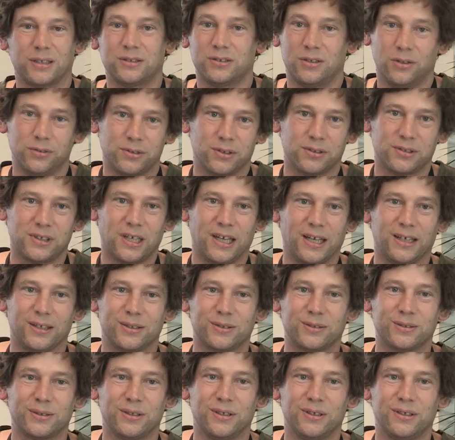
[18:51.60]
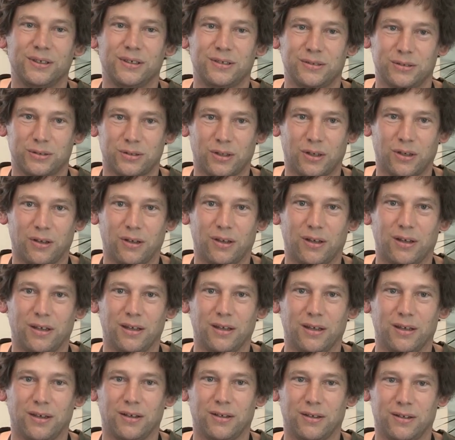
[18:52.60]
just uses text. So
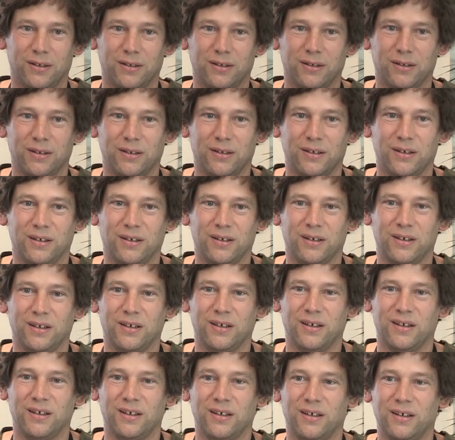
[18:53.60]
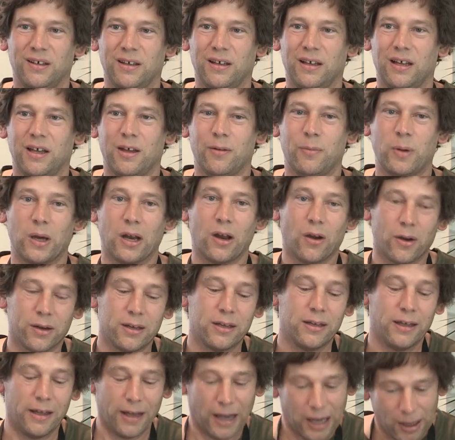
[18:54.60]
yeah. Thank you. But
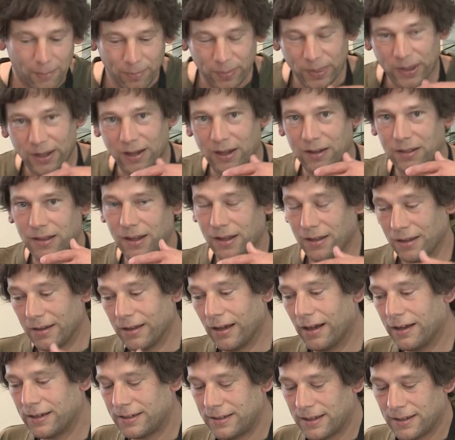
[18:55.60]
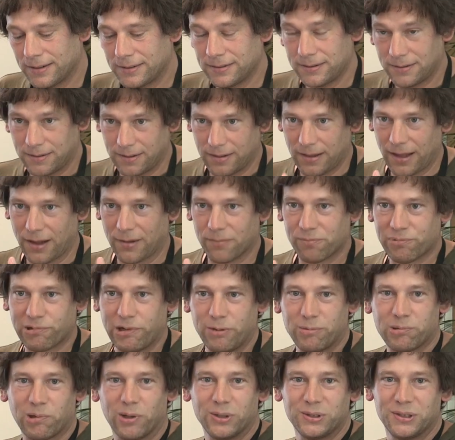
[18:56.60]
I, um, the, the, I did that
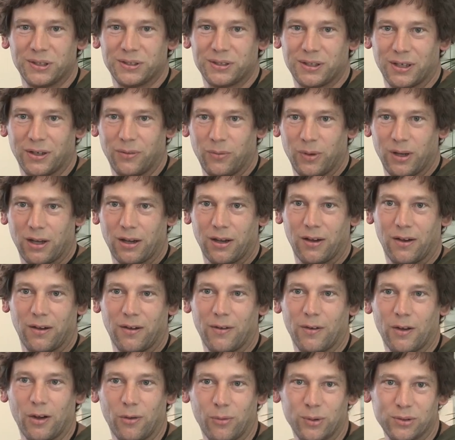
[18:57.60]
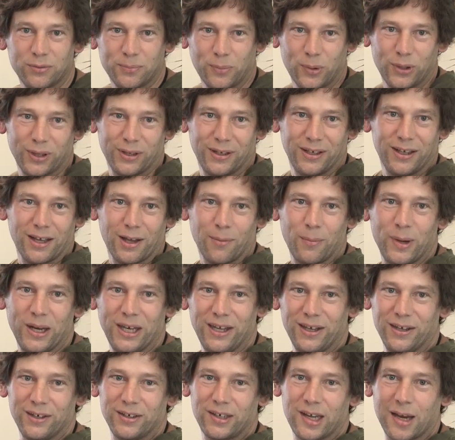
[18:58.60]
pre-processing where I was putting
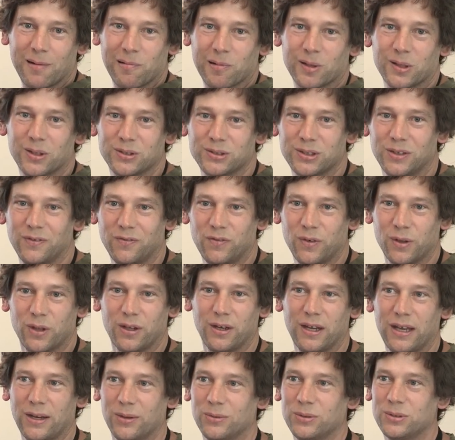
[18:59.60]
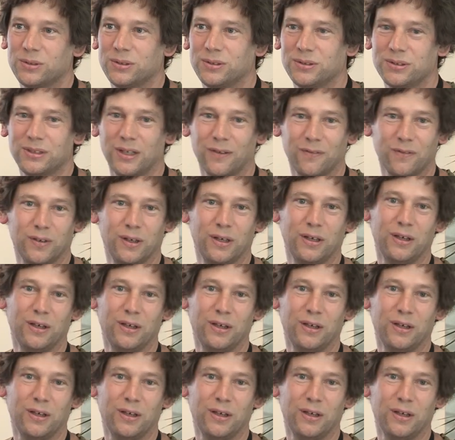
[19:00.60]
Armenian characters in for the nouns and stuff.